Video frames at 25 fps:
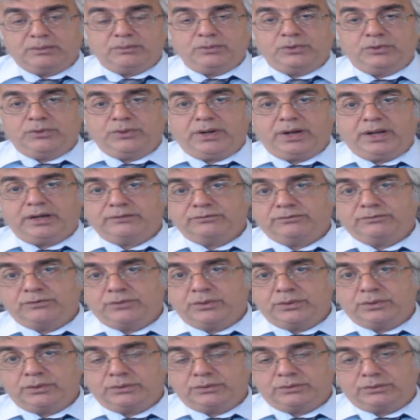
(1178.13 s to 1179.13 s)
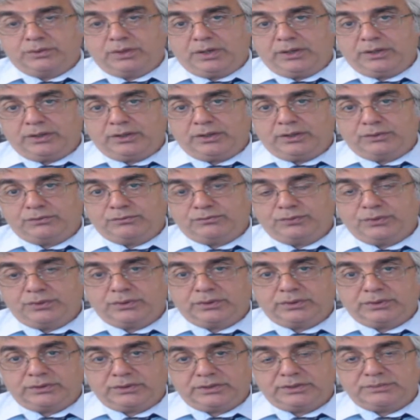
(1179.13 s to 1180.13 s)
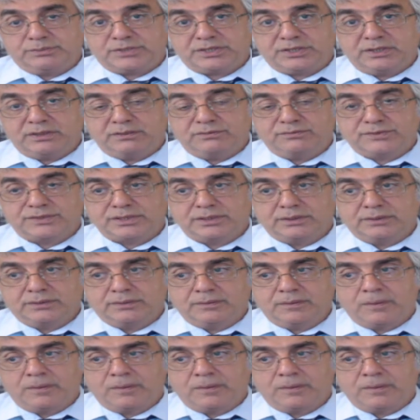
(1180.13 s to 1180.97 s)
more and more for themselves.